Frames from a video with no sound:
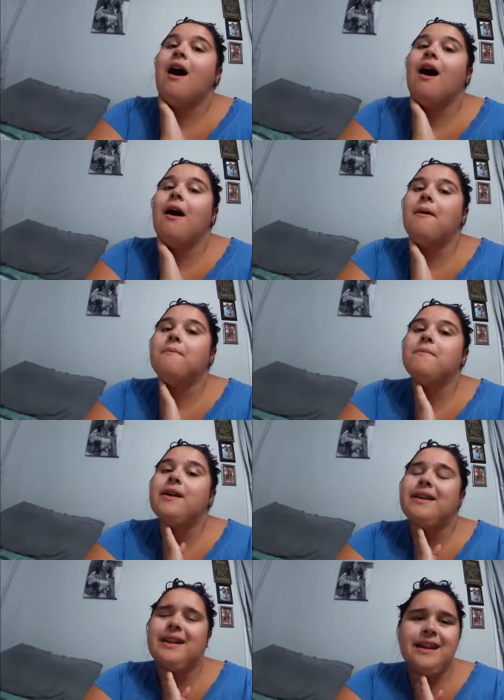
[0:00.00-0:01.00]

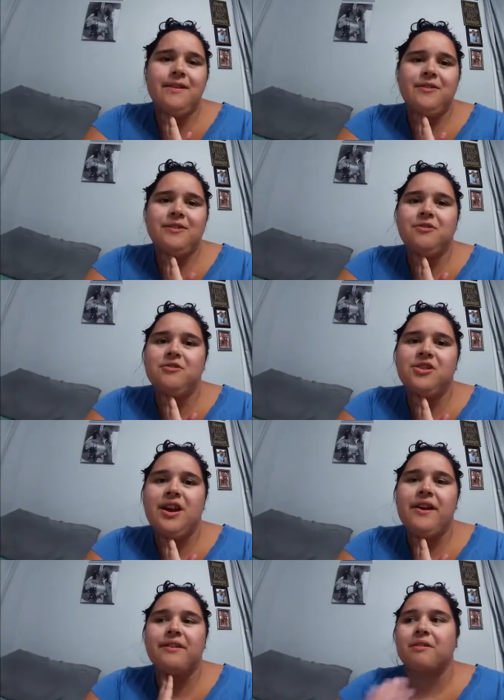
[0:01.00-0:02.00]
um, and I never told you
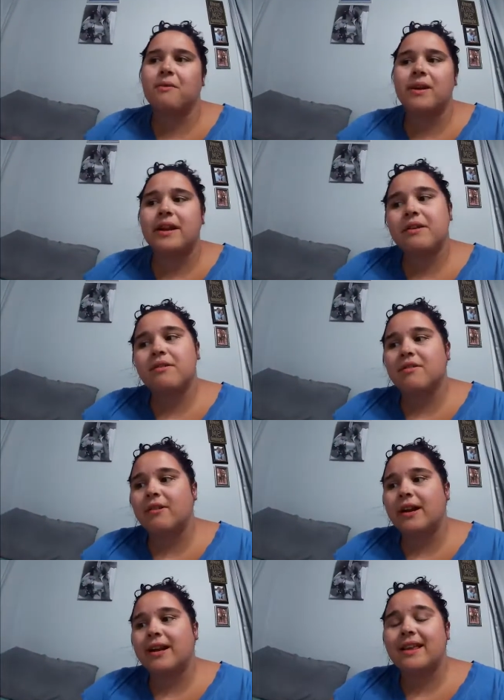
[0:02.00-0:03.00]
guys what I used or
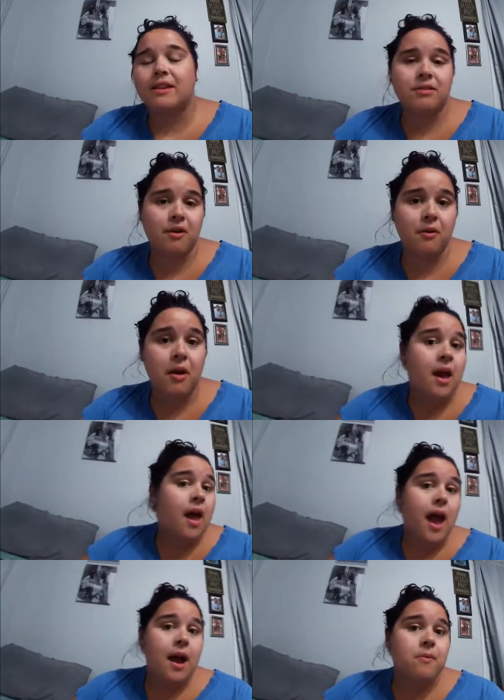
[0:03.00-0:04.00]
anything. So
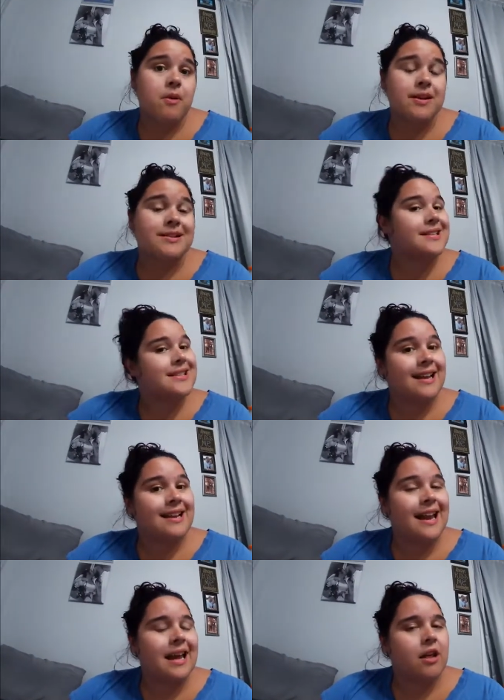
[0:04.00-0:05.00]
I wanted to
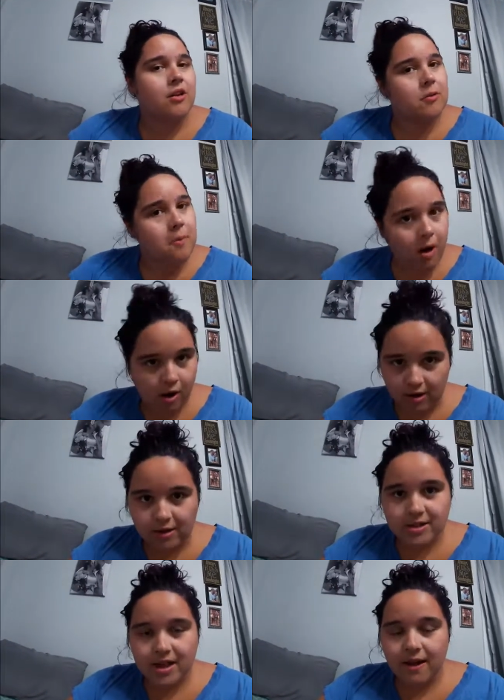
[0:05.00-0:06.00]
dedicate a little
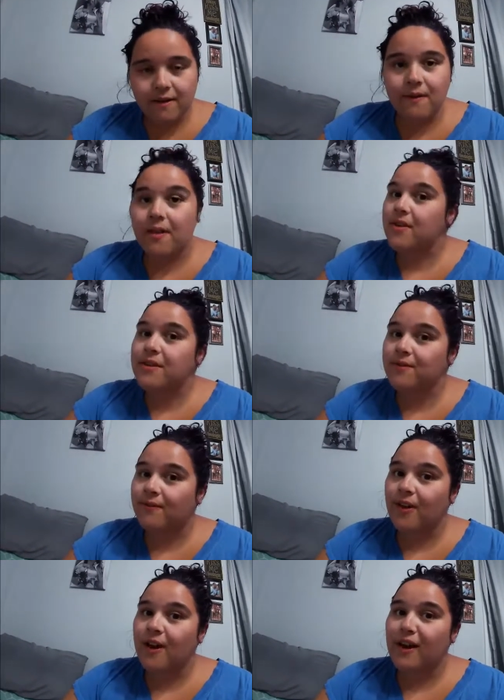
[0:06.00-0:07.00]
part of this
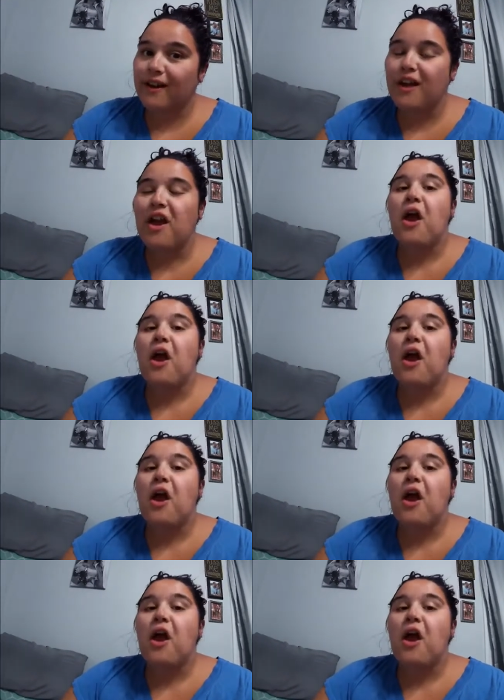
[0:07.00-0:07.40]
vlog